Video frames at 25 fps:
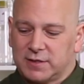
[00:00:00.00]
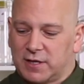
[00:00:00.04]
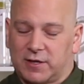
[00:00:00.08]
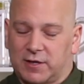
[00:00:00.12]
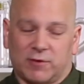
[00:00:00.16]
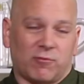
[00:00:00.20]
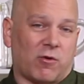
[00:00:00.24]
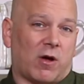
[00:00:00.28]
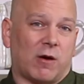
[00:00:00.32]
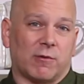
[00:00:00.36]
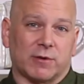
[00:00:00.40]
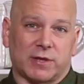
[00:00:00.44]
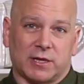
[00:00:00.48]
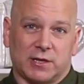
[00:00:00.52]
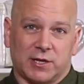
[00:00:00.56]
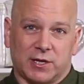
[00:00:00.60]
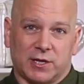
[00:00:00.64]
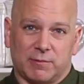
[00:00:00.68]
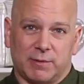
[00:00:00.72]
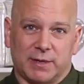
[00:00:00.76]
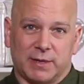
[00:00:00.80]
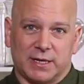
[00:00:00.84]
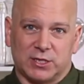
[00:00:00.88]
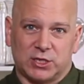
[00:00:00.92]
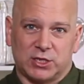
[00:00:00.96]
nothing wrong with a
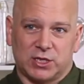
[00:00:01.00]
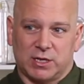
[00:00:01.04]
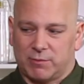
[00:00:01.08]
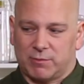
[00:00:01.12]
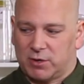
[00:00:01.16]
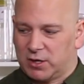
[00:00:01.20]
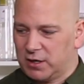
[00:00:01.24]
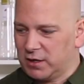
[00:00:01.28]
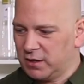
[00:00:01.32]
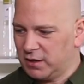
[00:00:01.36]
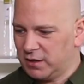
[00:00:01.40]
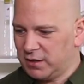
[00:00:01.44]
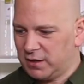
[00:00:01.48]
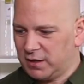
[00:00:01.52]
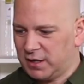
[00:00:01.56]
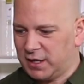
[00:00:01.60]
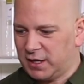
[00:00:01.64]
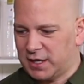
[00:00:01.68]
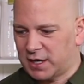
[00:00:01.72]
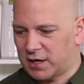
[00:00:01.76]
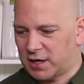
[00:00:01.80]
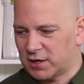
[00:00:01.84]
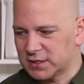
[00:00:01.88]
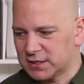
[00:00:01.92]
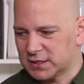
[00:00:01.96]
little bit of shimmer
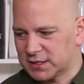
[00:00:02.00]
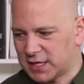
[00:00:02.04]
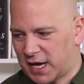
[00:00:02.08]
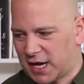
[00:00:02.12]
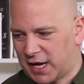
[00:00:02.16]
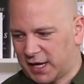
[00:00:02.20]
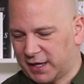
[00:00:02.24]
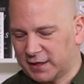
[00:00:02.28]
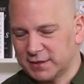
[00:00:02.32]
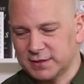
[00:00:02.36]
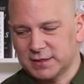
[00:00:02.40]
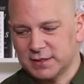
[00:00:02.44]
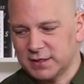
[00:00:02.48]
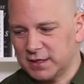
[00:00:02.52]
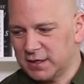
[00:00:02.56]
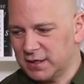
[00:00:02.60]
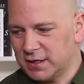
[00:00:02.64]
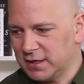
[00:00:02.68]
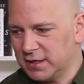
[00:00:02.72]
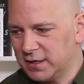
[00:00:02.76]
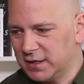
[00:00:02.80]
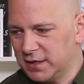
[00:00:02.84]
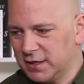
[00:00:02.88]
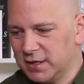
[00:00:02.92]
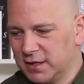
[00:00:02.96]
in our designs.
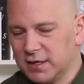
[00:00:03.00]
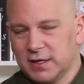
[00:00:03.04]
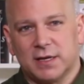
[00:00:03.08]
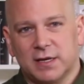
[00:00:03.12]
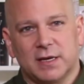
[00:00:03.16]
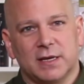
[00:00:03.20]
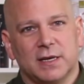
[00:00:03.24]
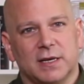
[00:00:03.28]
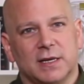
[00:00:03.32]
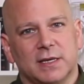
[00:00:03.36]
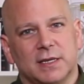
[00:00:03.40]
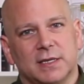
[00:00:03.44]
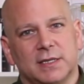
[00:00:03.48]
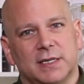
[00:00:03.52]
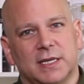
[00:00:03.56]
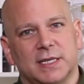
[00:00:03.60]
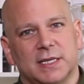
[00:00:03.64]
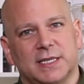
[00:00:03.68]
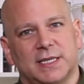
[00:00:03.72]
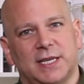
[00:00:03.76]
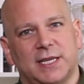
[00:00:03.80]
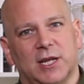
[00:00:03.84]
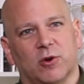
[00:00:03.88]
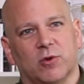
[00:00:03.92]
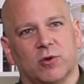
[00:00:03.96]

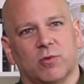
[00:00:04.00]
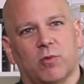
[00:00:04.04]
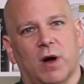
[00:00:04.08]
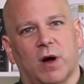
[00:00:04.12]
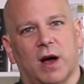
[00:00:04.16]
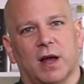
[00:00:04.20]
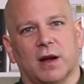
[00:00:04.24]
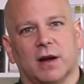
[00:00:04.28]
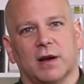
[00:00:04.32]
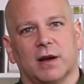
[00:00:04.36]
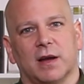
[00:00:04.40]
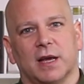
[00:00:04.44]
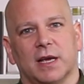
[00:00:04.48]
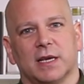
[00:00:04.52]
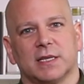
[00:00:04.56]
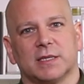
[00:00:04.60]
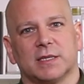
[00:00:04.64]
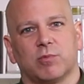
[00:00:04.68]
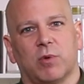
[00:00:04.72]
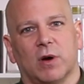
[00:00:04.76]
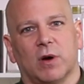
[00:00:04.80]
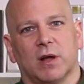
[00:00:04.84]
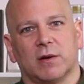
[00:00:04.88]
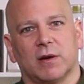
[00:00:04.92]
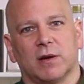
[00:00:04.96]
Distilled water
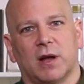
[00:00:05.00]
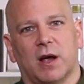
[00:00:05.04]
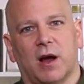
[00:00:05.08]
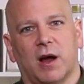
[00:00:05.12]
is what